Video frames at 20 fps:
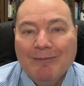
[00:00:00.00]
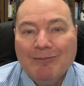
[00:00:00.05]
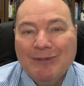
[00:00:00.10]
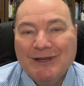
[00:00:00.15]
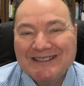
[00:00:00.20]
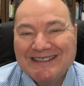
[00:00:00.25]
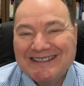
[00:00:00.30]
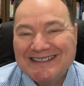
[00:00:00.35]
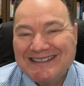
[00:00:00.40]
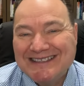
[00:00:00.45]

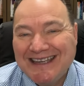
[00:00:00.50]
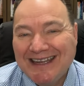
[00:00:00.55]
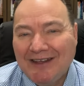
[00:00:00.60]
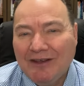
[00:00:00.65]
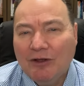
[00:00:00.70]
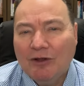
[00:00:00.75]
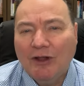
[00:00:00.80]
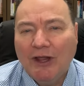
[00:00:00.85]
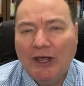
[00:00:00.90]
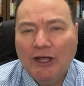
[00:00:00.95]
but
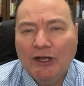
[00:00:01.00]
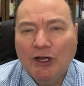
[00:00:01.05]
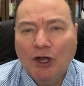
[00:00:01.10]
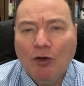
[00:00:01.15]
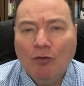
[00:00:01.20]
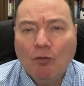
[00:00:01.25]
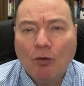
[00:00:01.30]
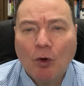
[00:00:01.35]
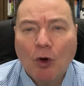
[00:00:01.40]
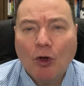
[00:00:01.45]
still an
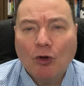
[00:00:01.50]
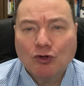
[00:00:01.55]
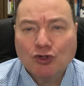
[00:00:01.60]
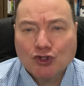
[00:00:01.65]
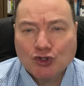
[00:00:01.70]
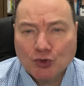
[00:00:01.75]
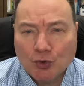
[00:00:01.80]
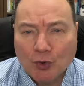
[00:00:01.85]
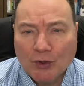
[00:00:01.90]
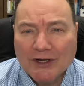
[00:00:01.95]
overall
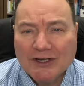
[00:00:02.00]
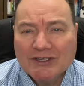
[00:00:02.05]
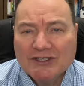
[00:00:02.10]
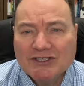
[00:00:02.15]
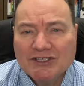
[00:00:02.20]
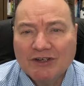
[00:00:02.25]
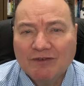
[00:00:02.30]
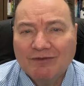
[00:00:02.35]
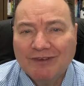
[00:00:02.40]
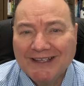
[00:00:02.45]

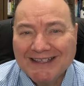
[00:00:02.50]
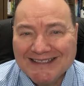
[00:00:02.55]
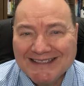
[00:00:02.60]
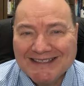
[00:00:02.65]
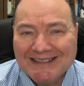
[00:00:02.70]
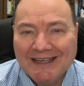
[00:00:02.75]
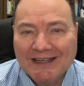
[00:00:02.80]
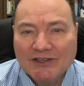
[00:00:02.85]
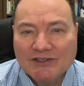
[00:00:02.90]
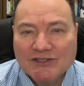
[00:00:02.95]
shortage of
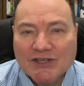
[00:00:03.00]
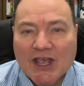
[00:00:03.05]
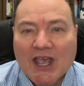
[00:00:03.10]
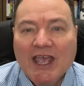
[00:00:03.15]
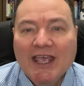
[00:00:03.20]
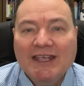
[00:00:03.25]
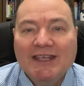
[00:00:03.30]
listings,